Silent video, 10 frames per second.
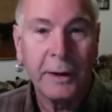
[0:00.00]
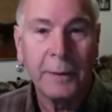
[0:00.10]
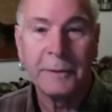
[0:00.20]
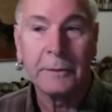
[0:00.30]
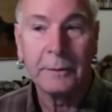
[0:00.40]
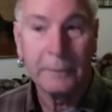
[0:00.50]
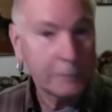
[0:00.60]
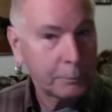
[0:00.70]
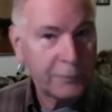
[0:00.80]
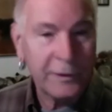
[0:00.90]
It's a
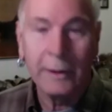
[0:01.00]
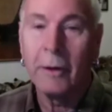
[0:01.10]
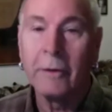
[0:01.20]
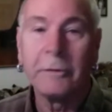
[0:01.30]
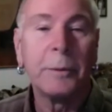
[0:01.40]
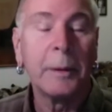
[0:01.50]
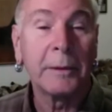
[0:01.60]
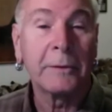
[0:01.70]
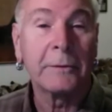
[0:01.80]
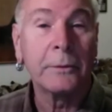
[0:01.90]
very large public
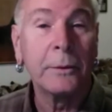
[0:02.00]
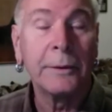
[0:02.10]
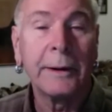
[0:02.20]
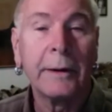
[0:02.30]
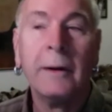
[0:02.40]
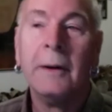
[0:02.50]
school there.